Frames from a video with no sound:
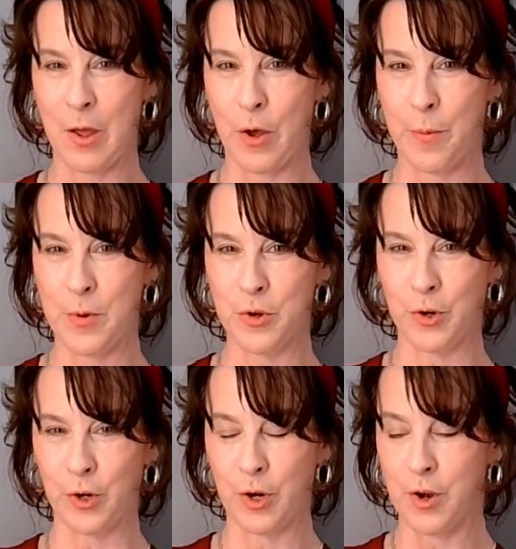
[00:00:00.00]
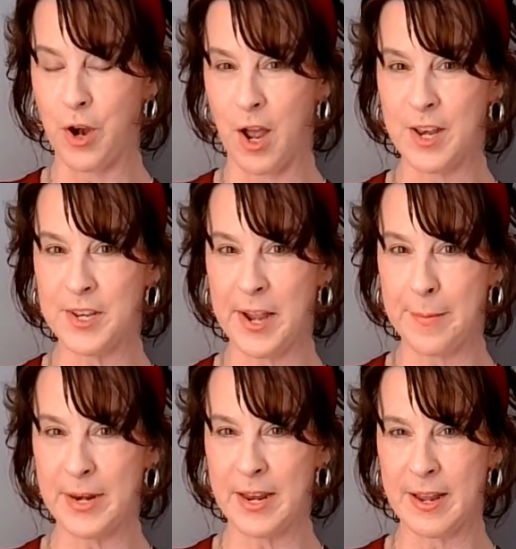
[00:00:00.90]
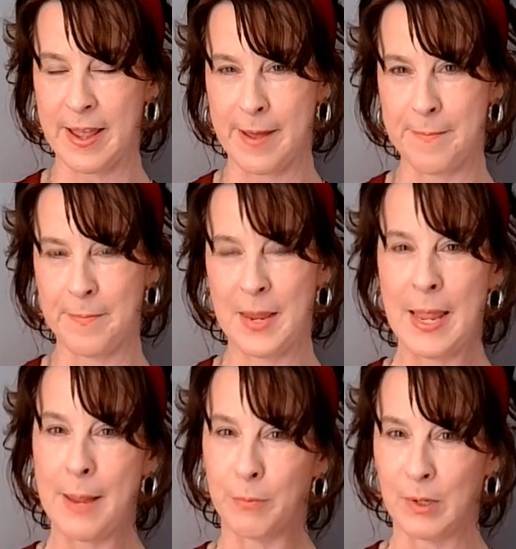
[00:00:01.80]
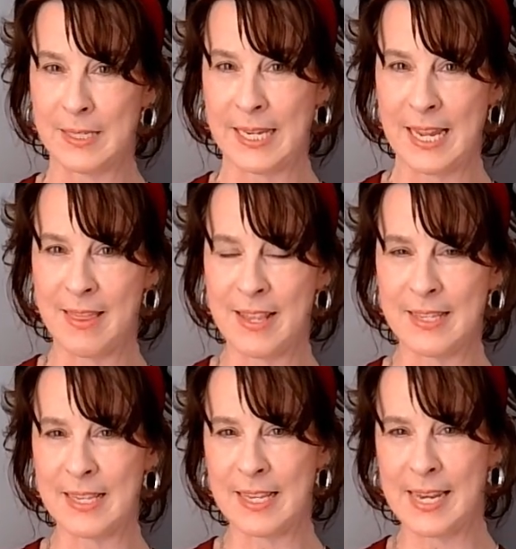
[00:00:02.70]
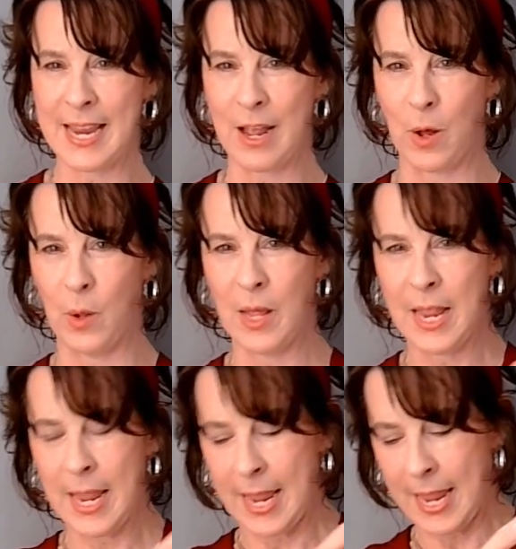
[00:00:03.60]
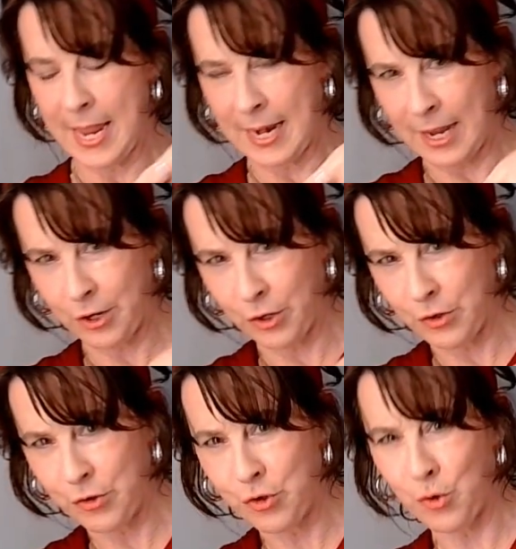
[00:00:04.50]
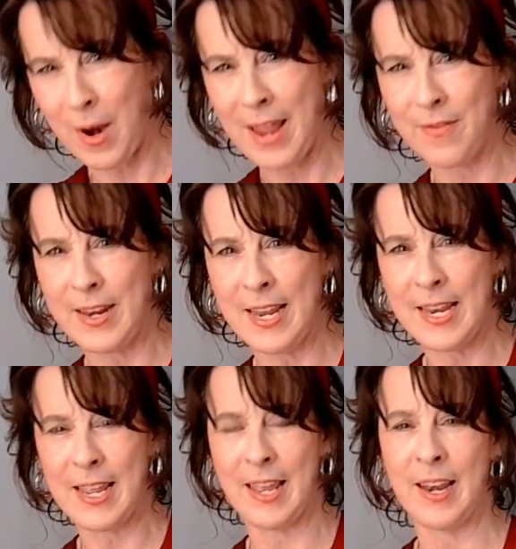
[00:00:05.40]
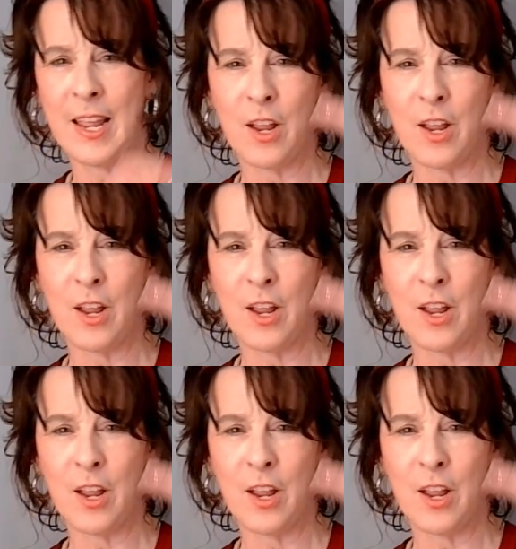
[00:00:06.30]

open your non-dominant up, pretend this is a nail, and like you're driving it in,